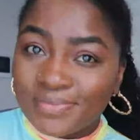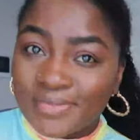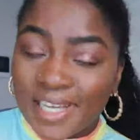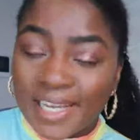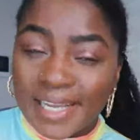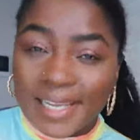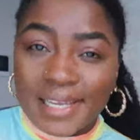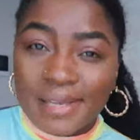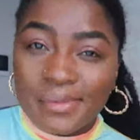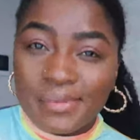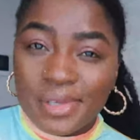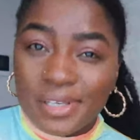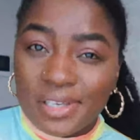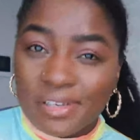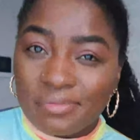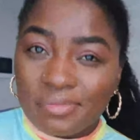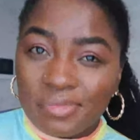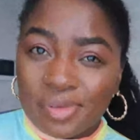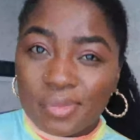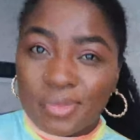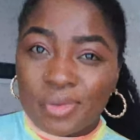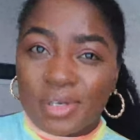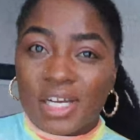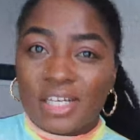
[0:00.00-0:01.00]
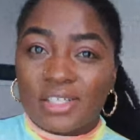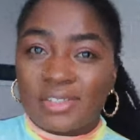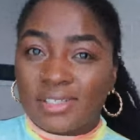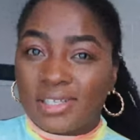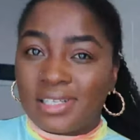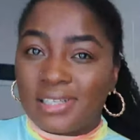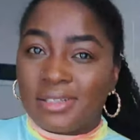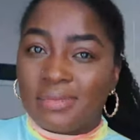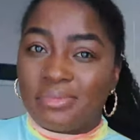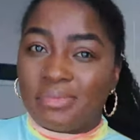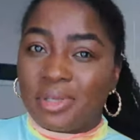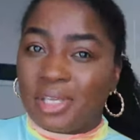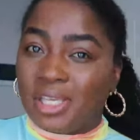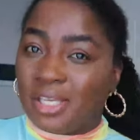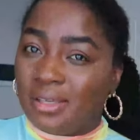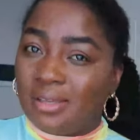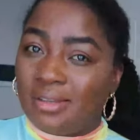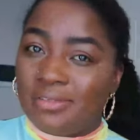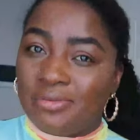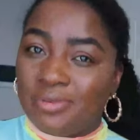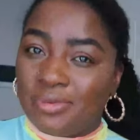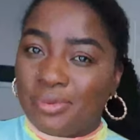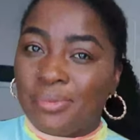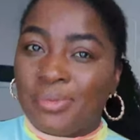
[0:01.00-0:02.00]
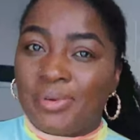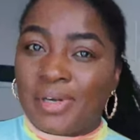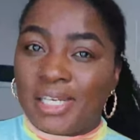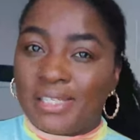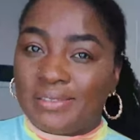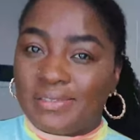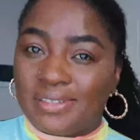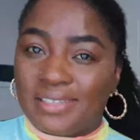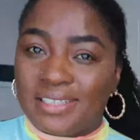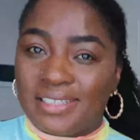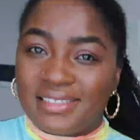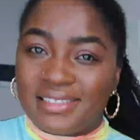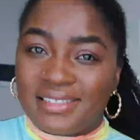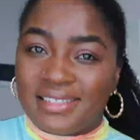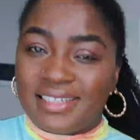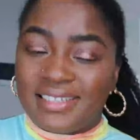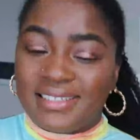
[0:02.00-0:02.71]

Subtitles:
I can't believe people actually pay full price for these things.